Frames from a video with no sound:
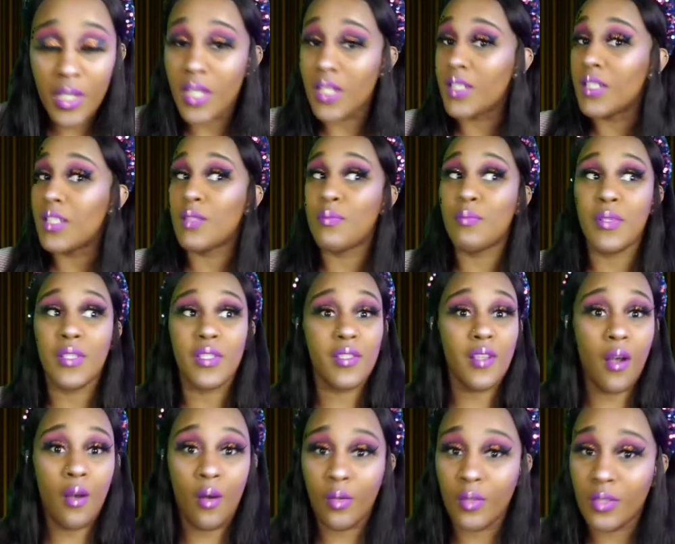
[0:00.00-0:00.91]
Catch this
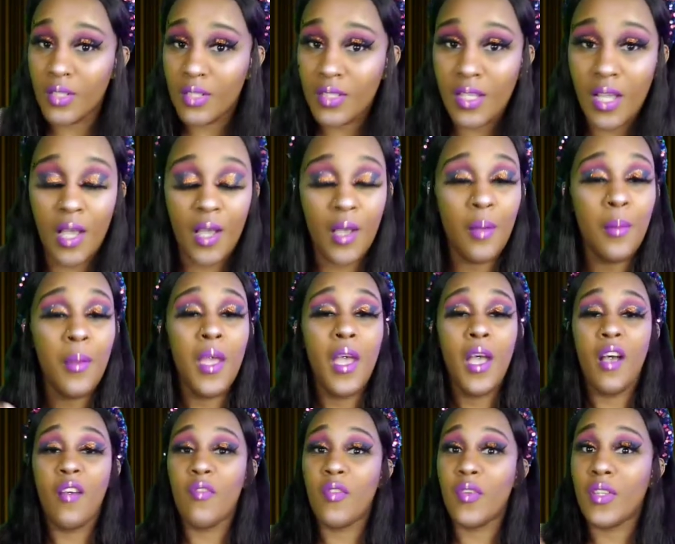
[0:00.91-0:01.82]
bus all the time.
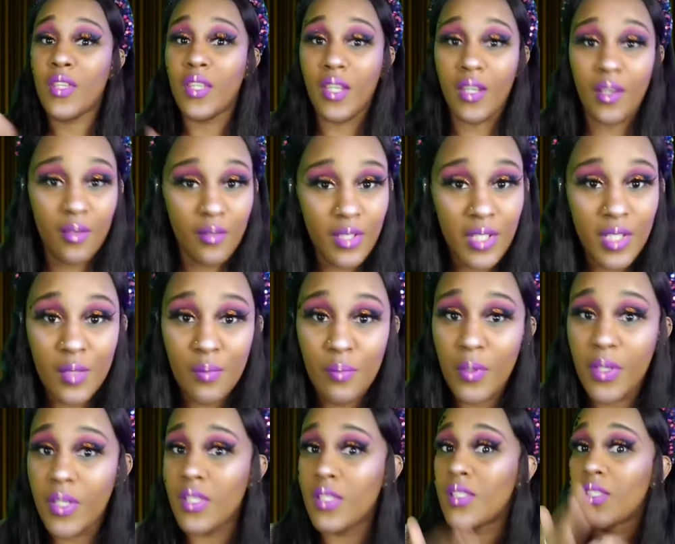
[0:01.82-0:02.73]
I'm finna get on this
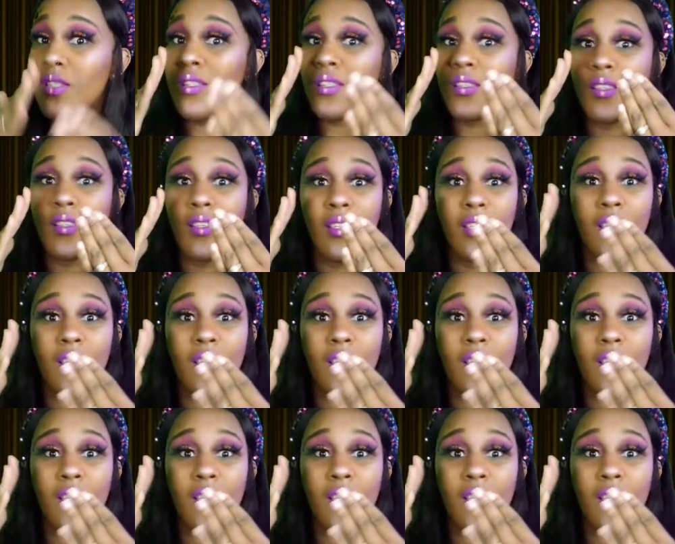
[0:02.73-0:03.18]
bus.